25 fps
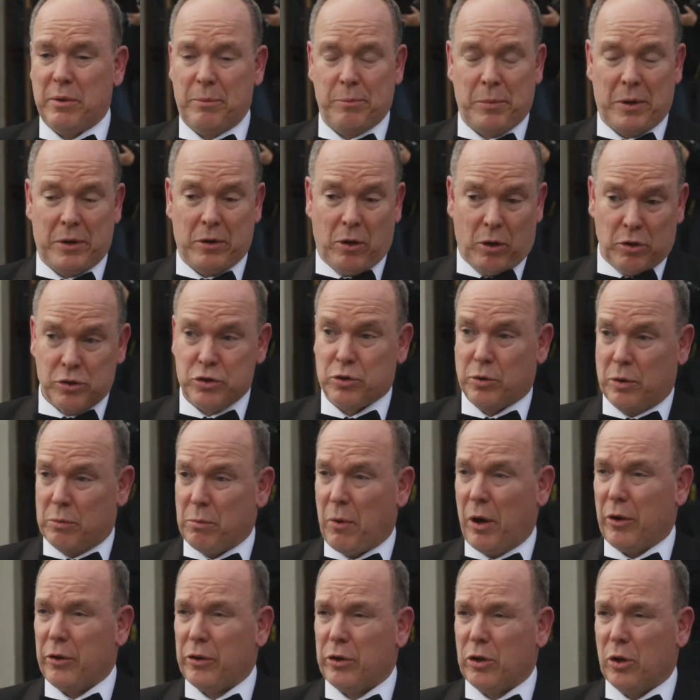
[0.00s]
but also in
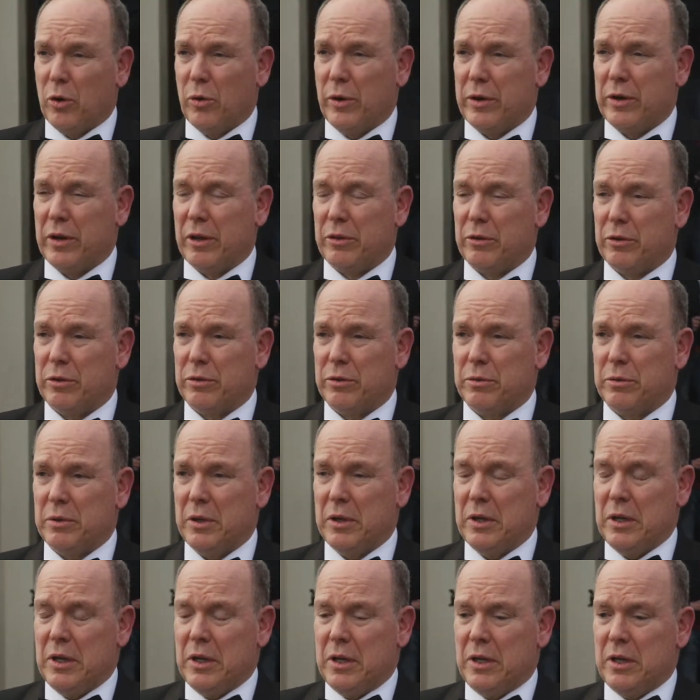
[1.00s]
Monaco and
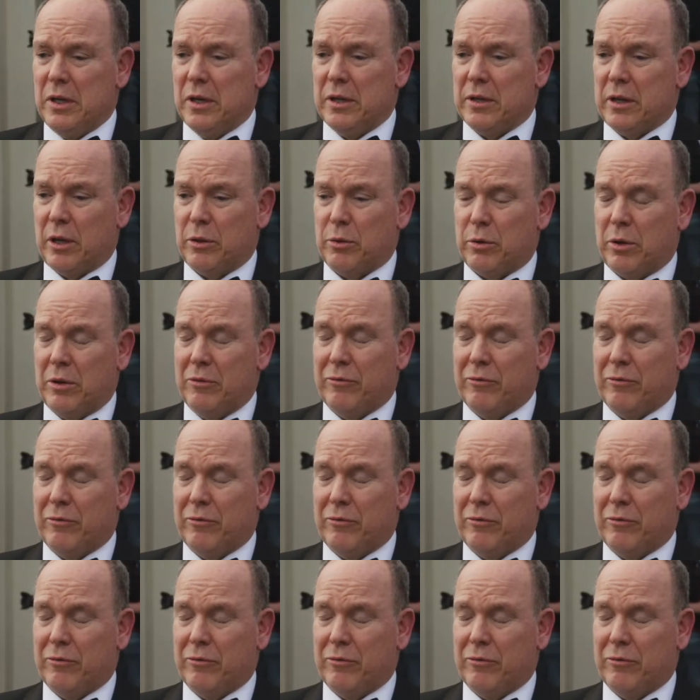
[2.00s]
other